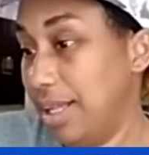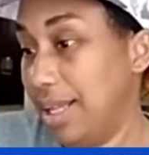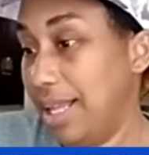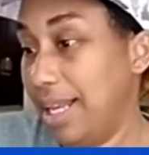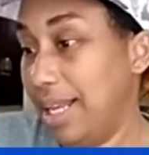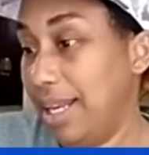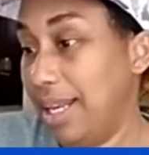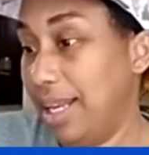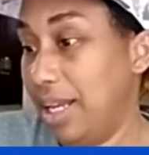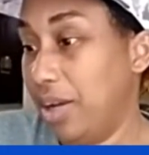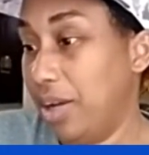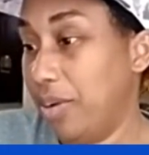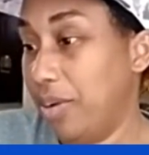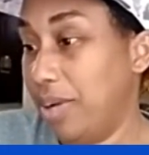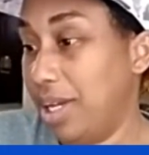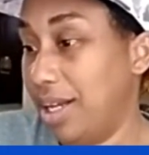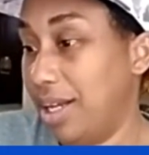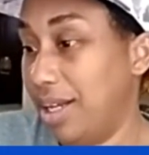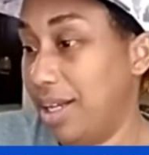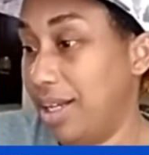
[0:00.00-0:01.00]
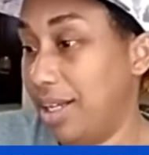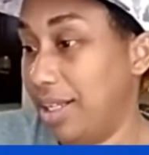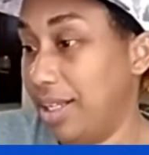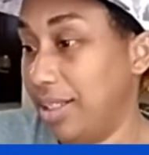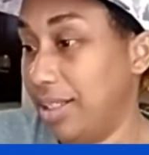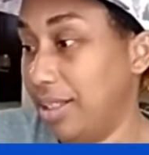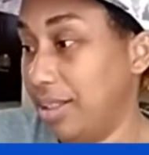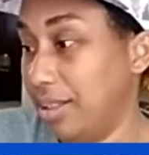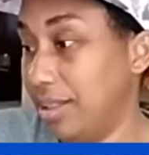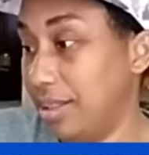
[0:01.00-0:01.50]
Hello,
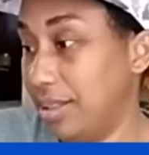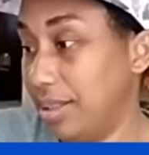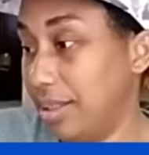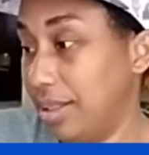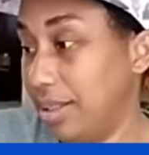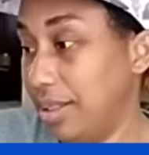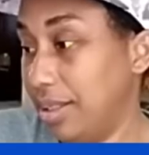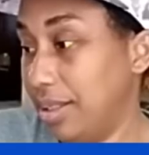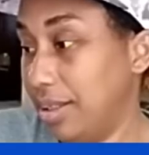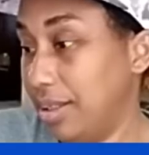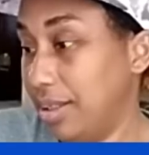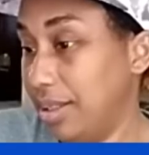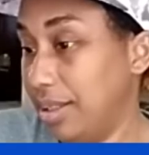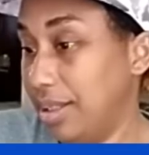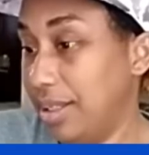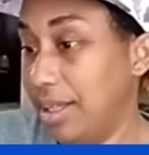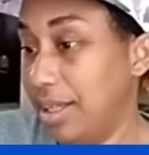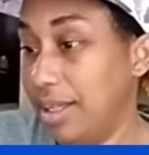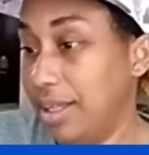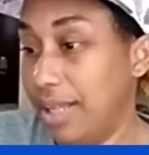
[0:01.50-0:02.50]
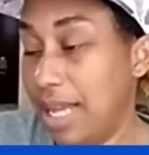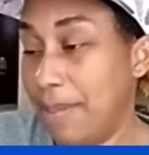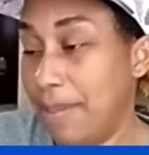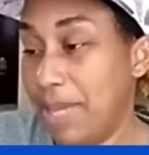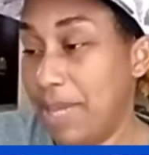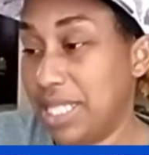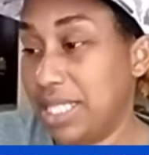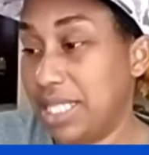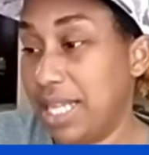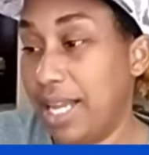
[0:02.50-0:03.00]
hi. Am
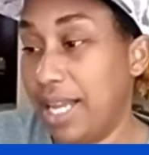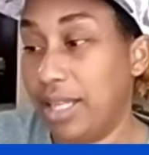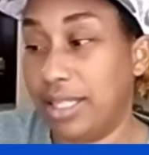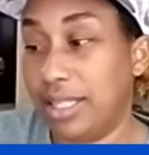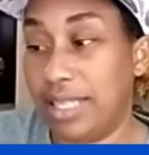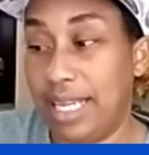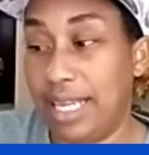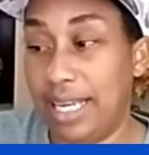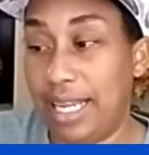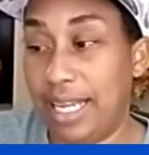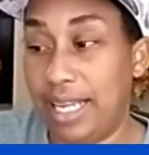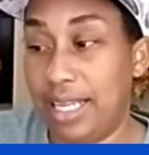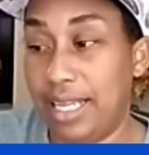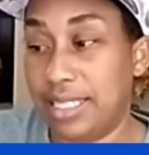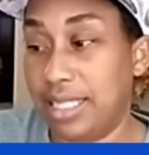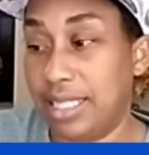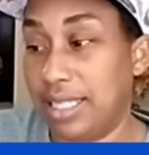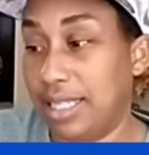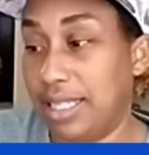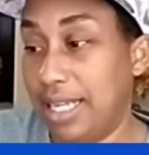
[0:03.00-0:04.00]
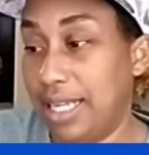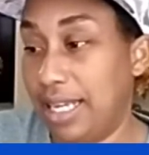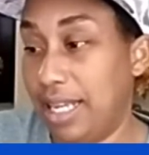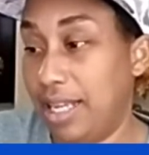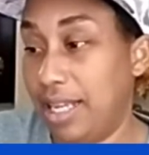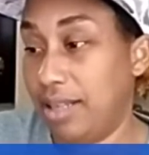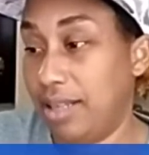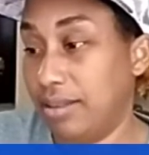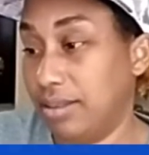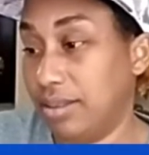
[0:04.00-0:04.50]
I saying Denny? Is it
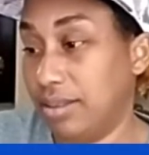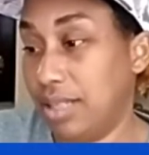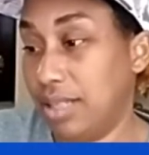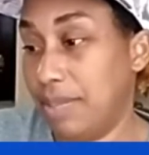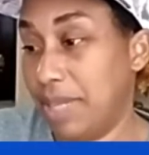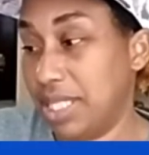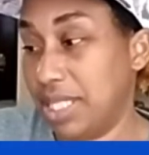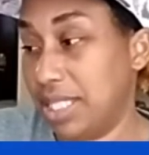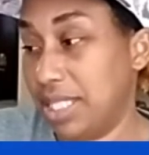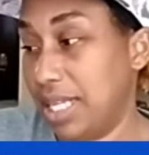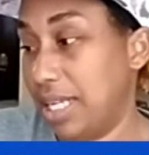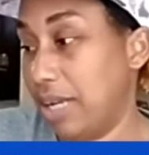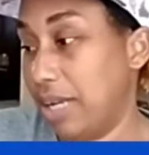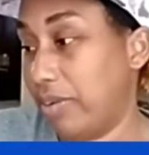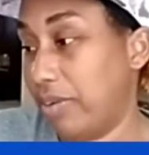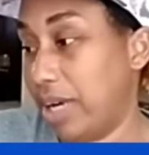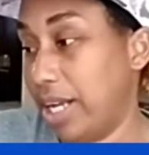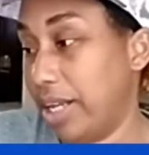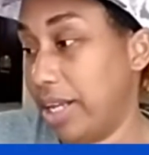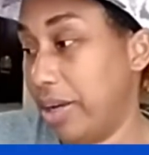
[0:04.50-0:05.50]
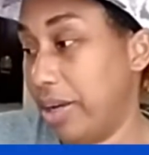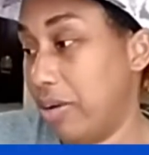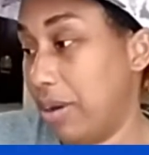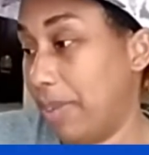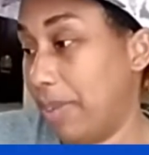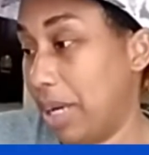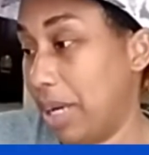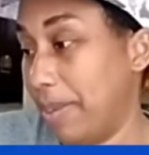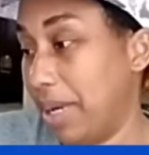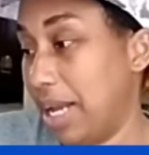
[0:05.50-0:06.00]
Denny? Am I saying that right? You know,
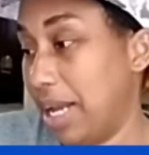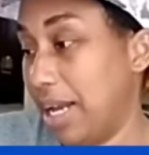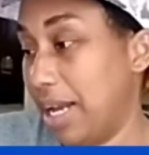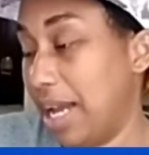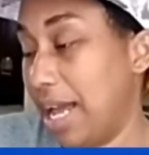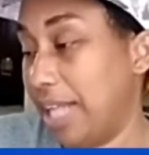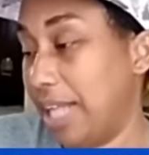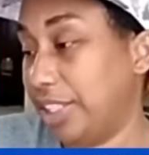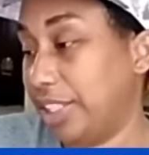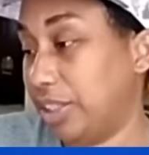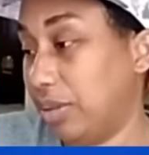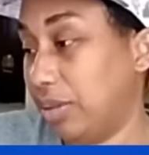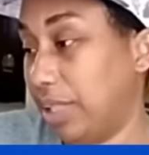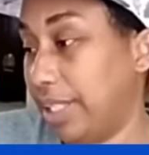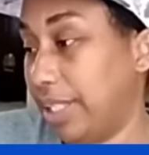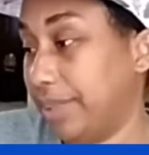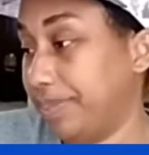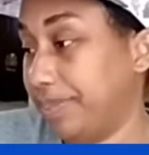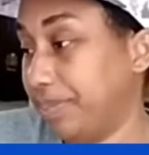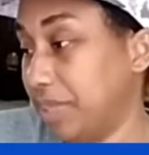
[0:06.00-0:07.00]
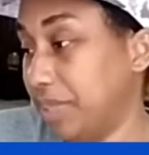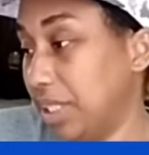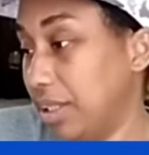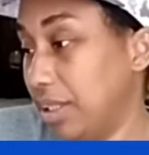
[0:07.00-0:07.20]
I'm probably not. Hi, Julia.